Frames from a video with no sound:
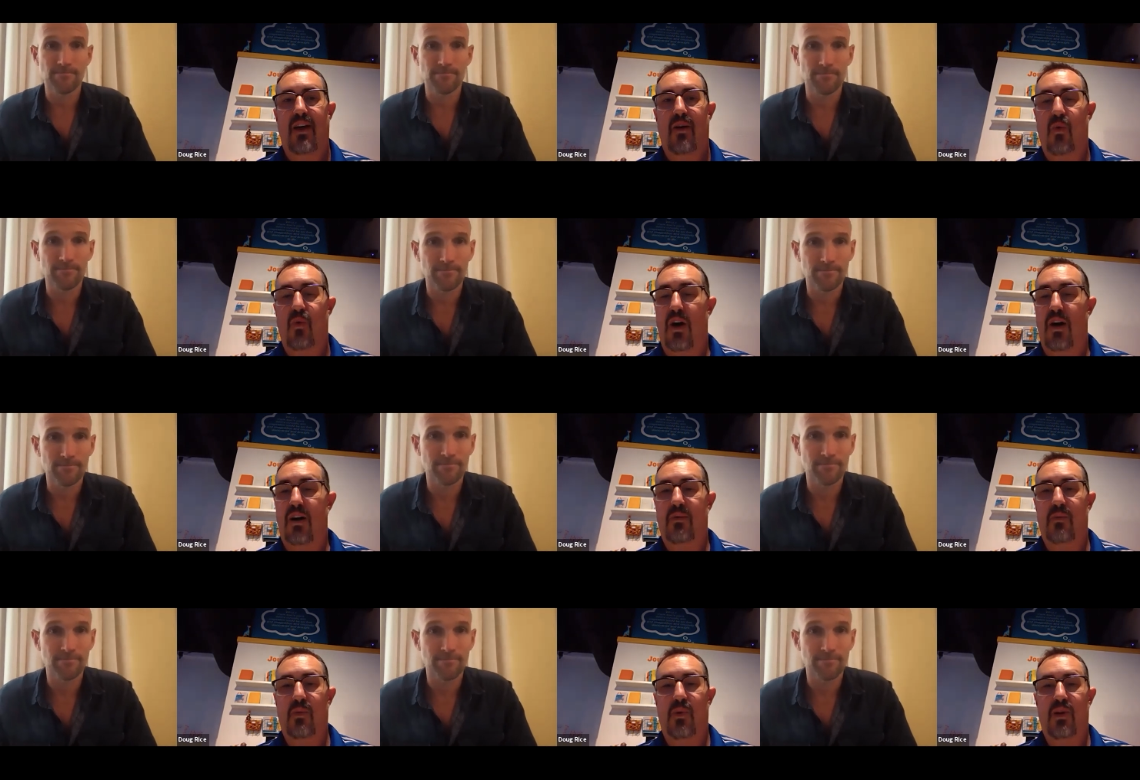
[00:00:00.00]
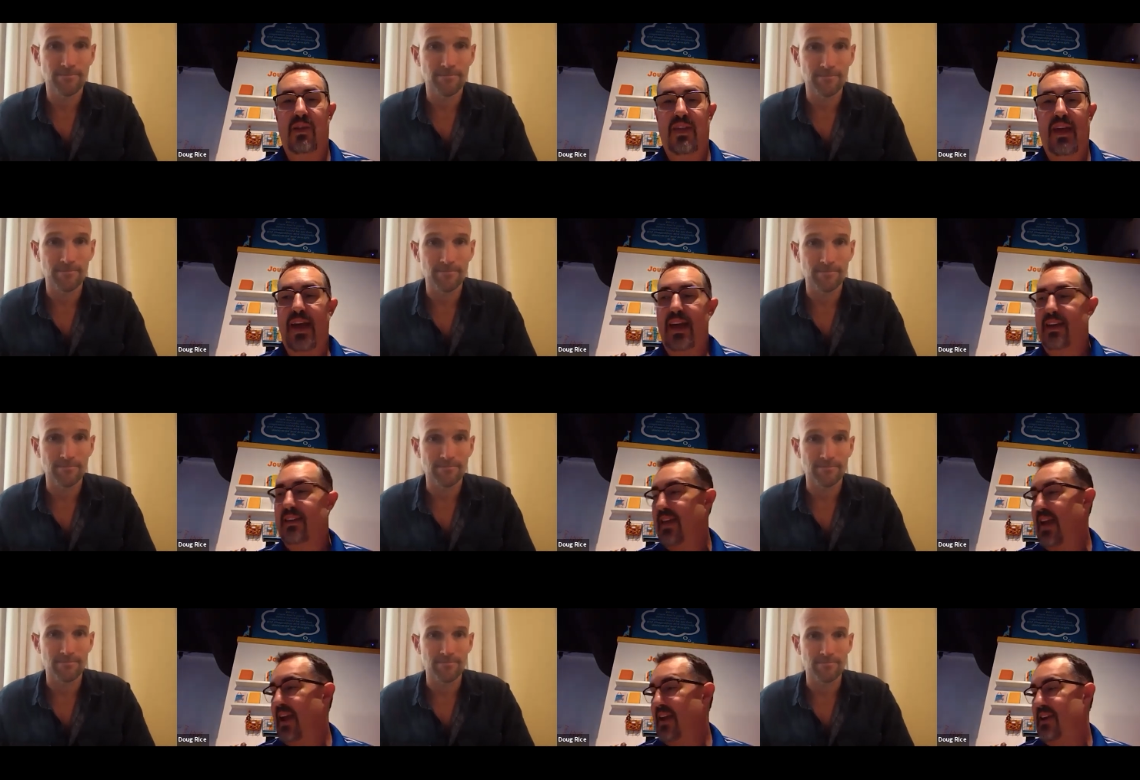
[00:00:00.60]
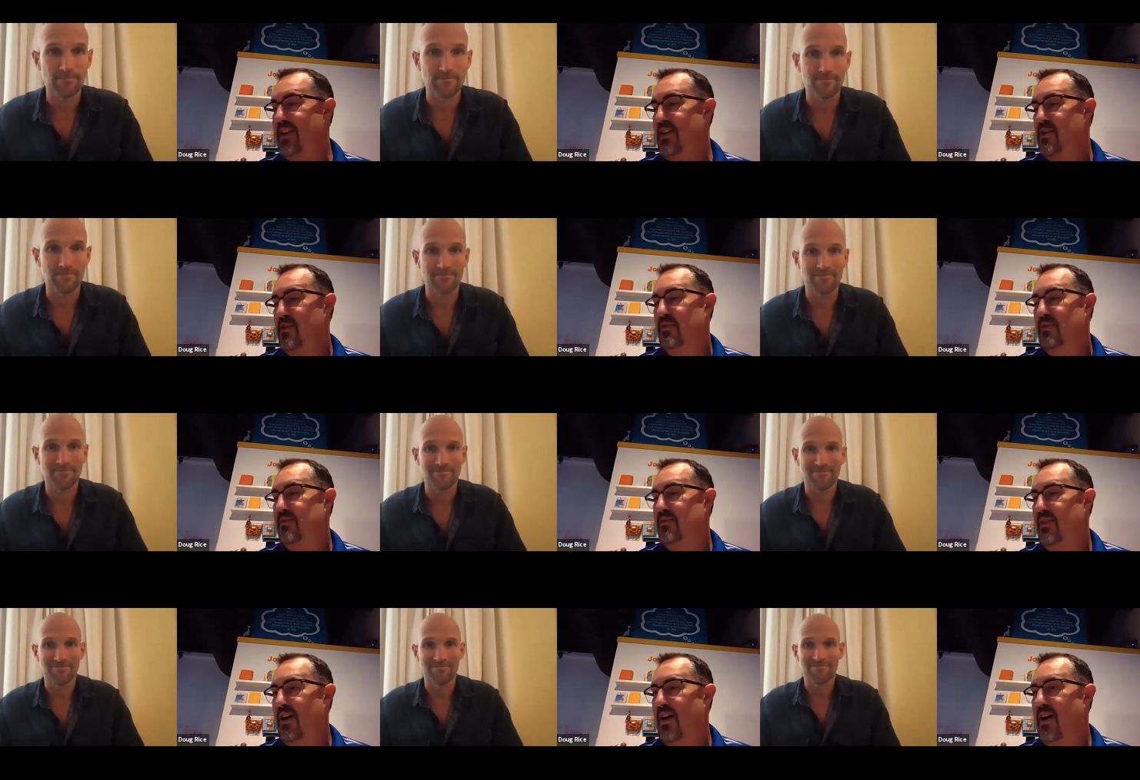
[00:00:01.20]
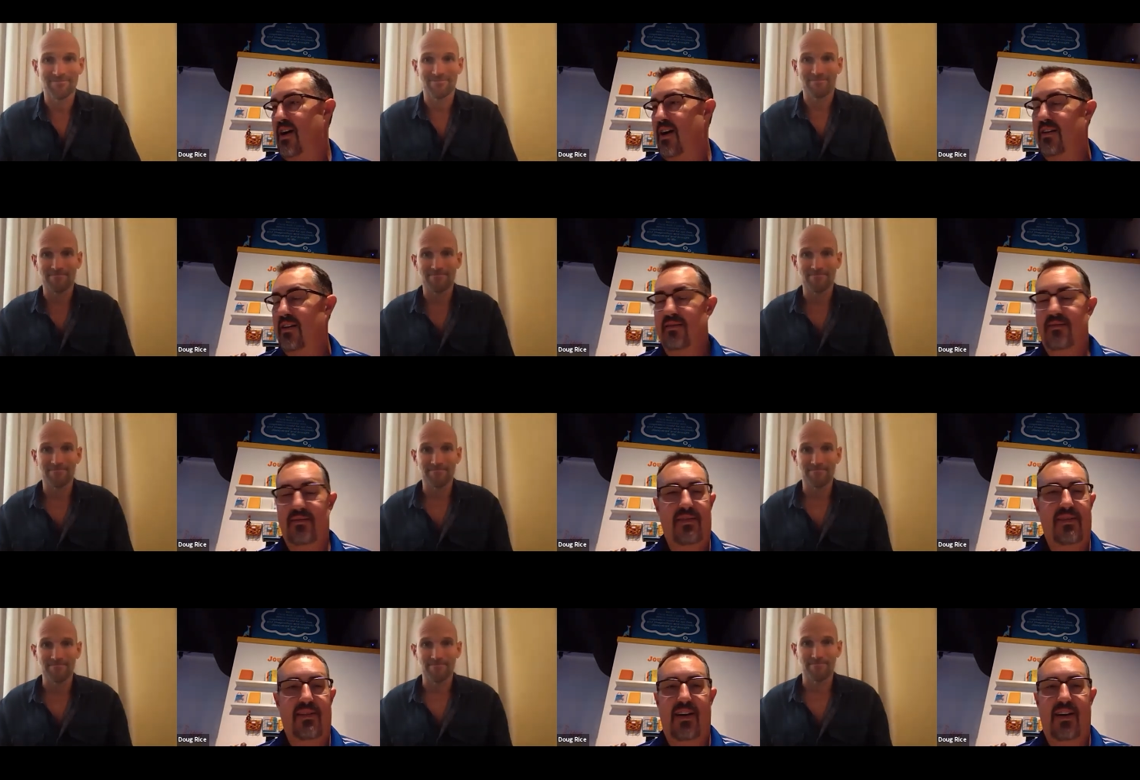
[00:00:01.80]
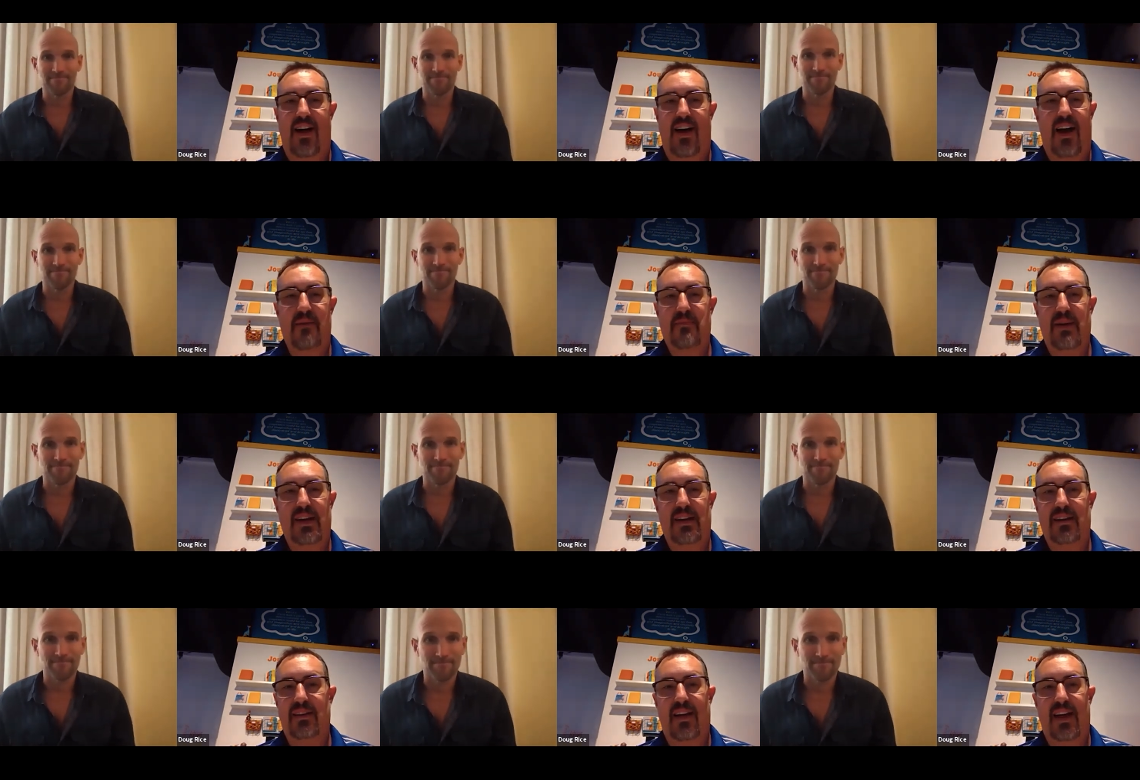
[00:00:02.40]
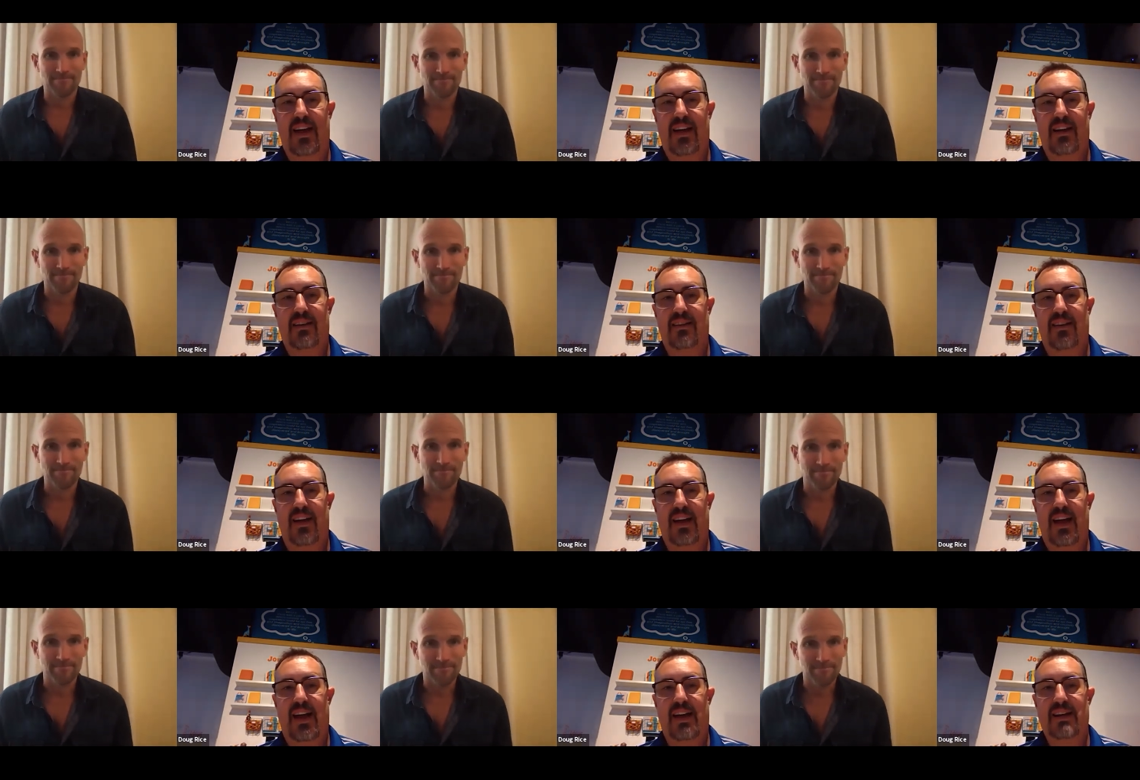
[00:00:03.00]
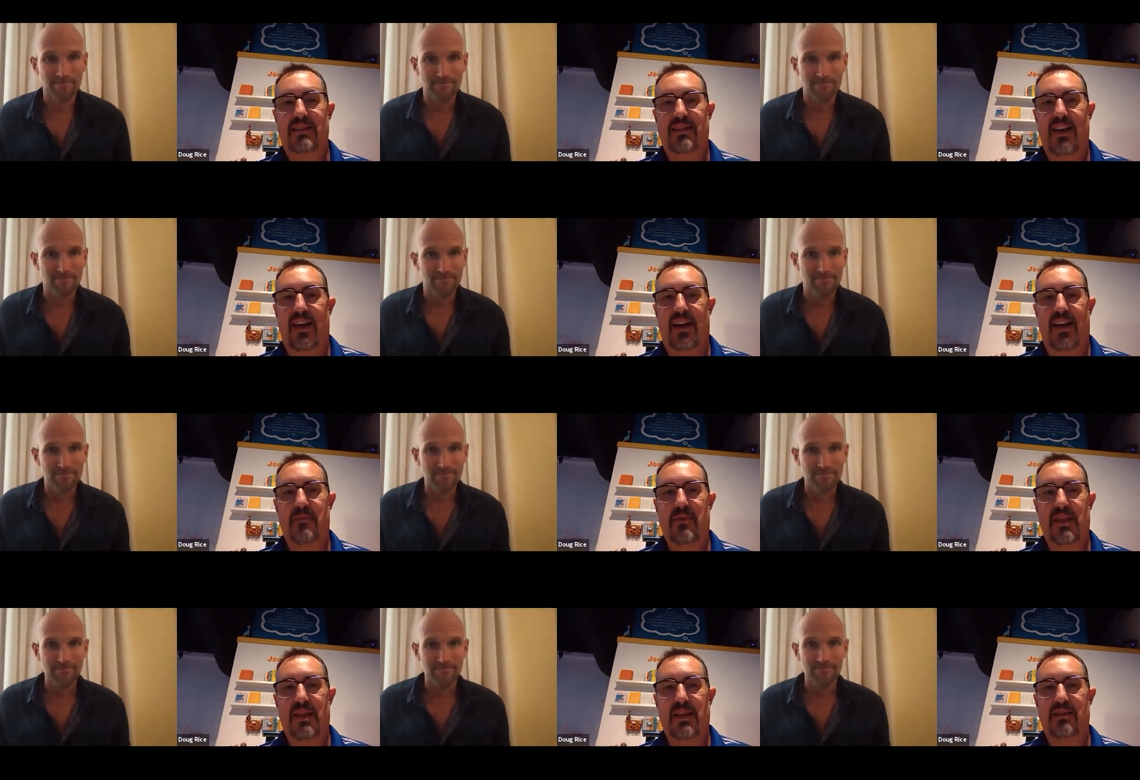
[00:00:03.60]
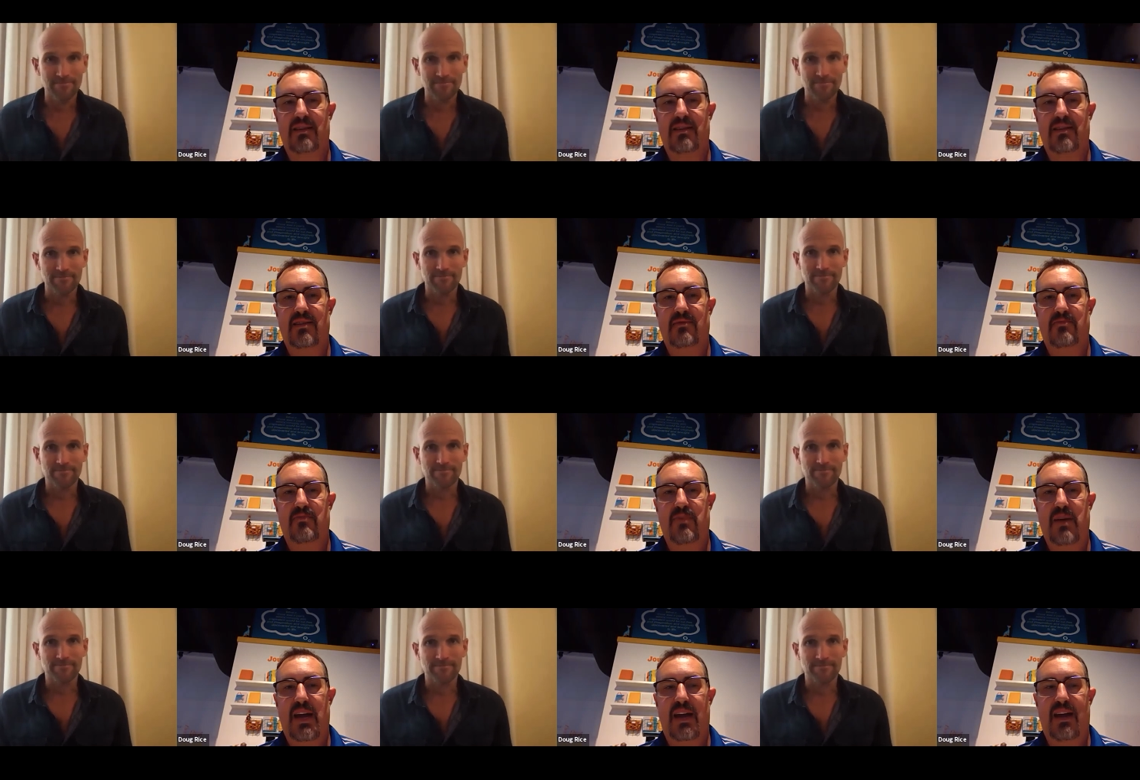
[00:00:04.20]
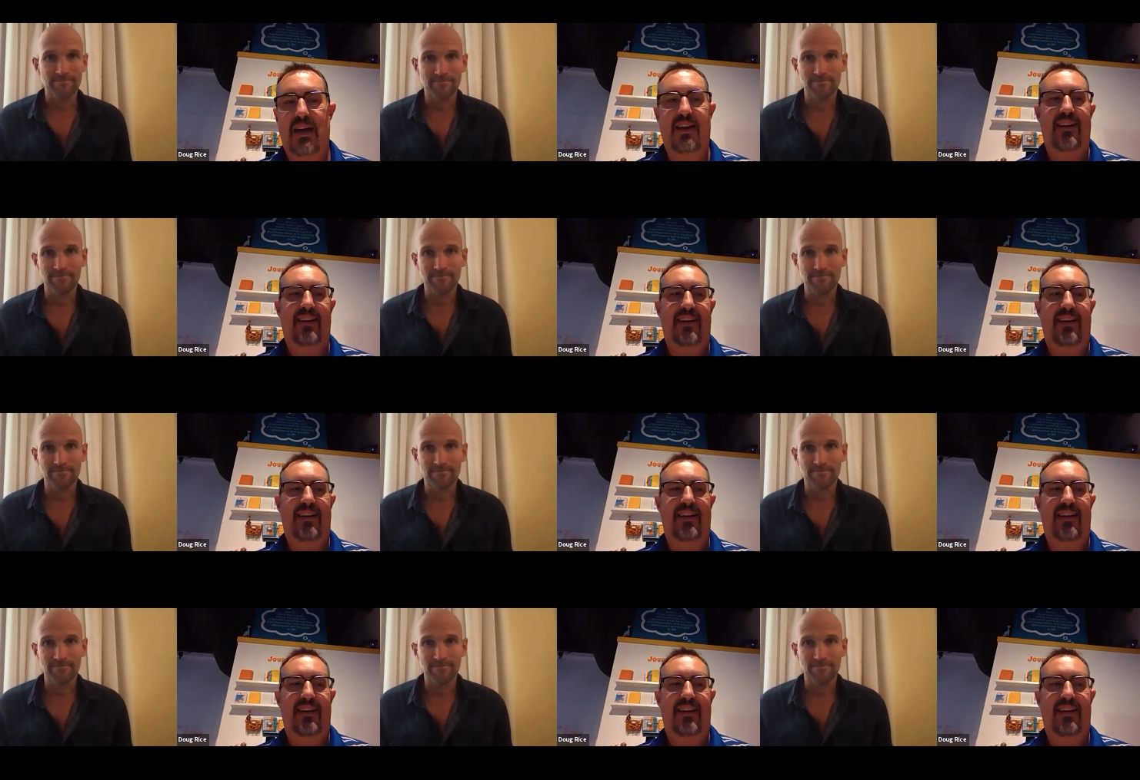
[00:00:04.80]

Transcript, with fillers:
Speaker 1: Well, well, thank thank you. Uh, I mean, like like I said, I mean this has been